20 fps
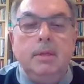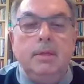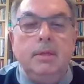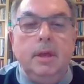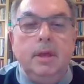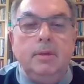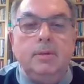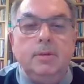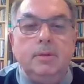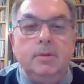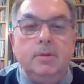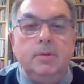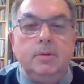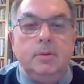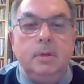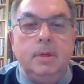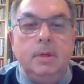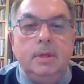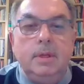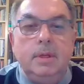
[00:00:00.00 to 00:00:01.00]
those
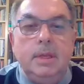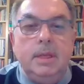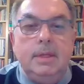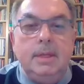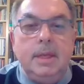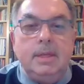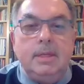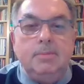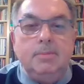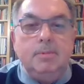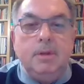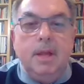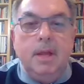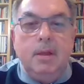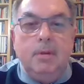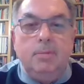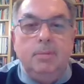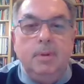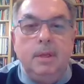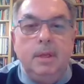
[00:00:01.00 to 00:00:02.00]
who need desperate
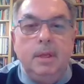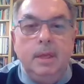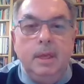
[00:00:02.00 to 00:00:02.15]
help.